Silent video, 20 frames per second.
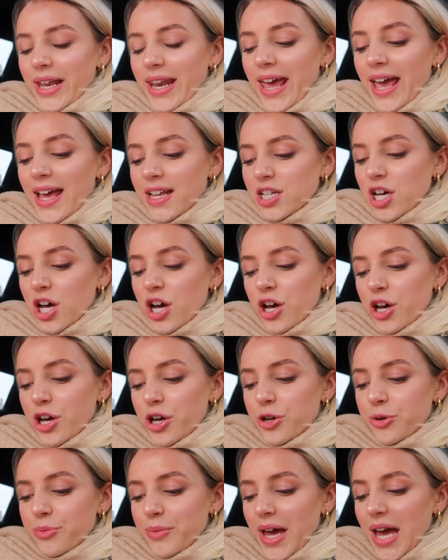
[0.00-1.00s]
gonna head
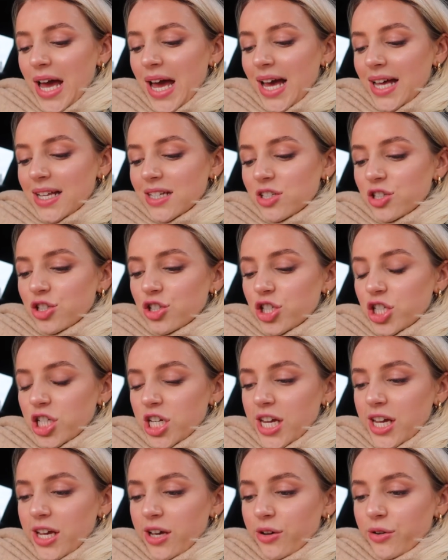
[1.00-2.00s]
home and
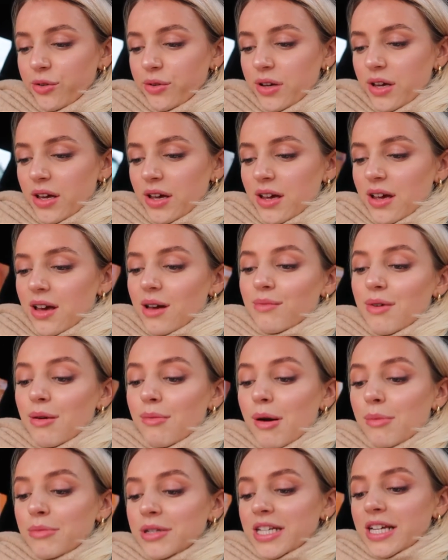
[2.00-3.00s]
chill. My
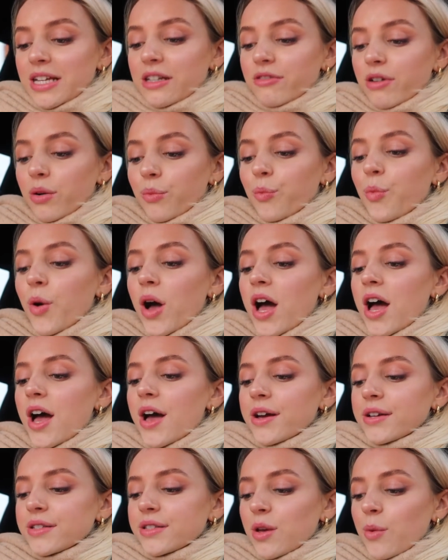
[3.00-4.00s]
mum and dad are at
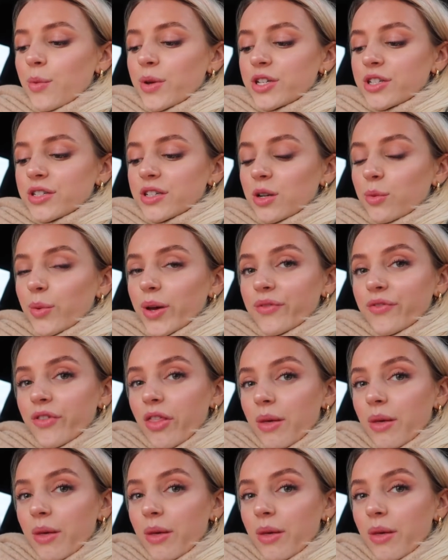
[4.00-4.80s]
work, so we're just gonna wait for